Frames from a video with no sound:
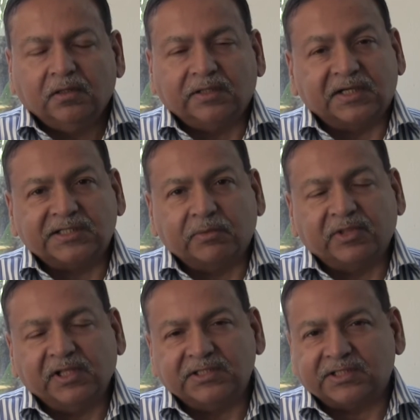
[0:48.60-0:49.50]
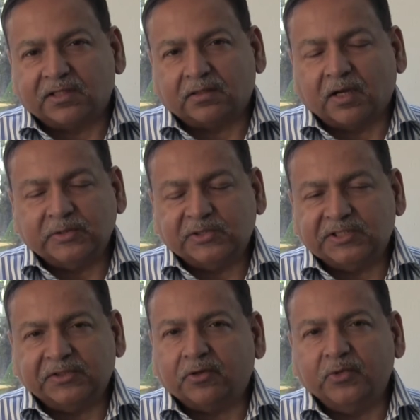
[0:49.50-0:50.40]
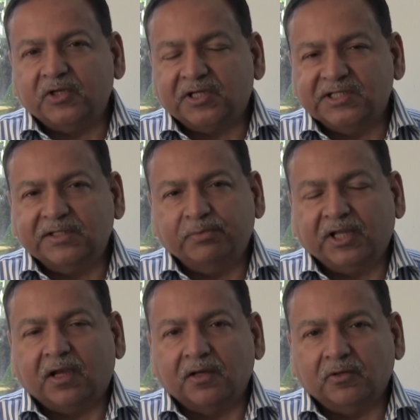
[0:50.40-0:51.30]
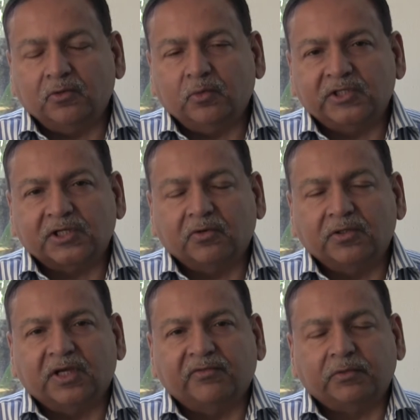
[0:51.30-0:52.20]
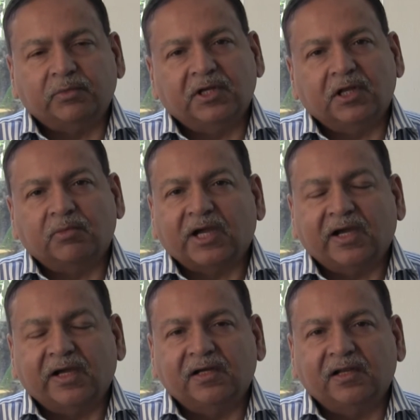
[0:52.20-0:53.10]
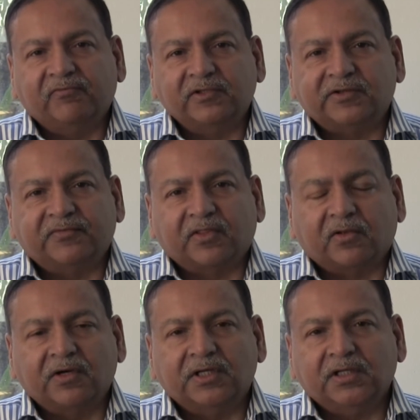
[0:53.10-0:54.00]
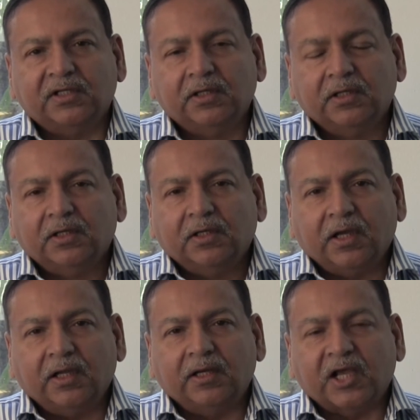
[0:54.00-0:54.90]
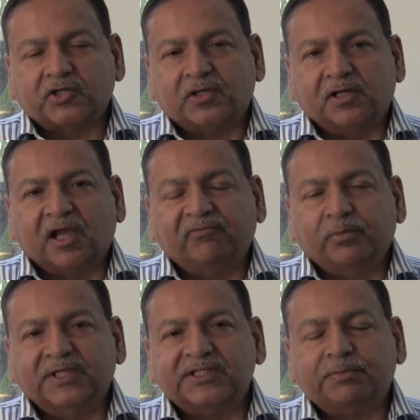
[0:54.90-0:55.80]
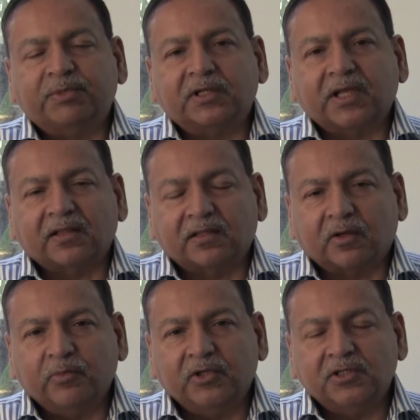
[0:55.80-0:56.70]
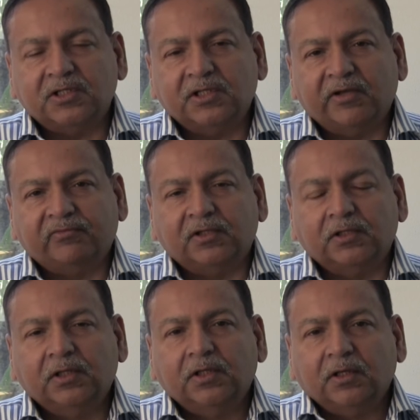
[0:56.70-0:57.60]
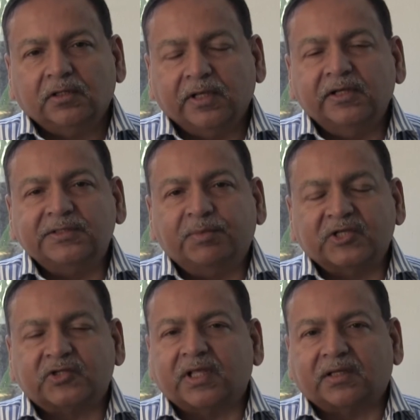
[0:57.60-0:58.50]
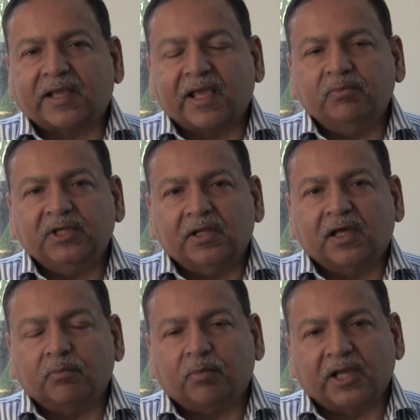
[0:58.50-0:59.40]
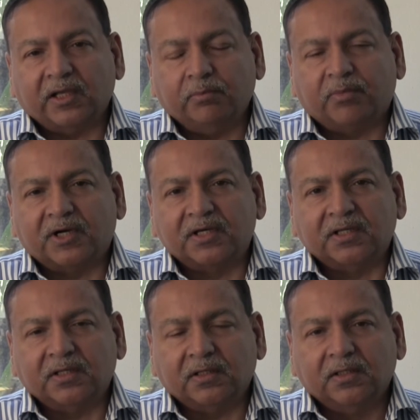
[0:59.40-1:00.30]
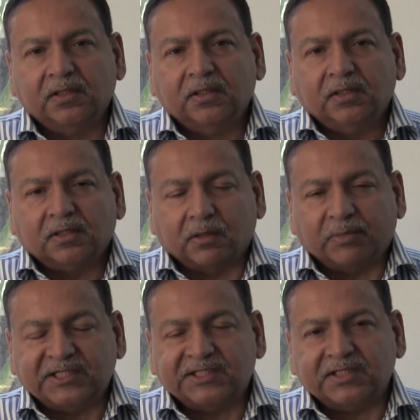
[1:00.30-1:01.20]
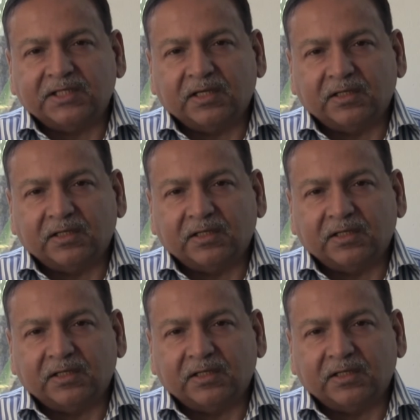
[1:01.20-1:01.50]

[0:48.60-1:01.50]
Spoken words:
There are some things that households and communities simply can't do, which are going to have to be done by higher levels of authority and national governments. But at the community level, there is much that can be done by imparting capacity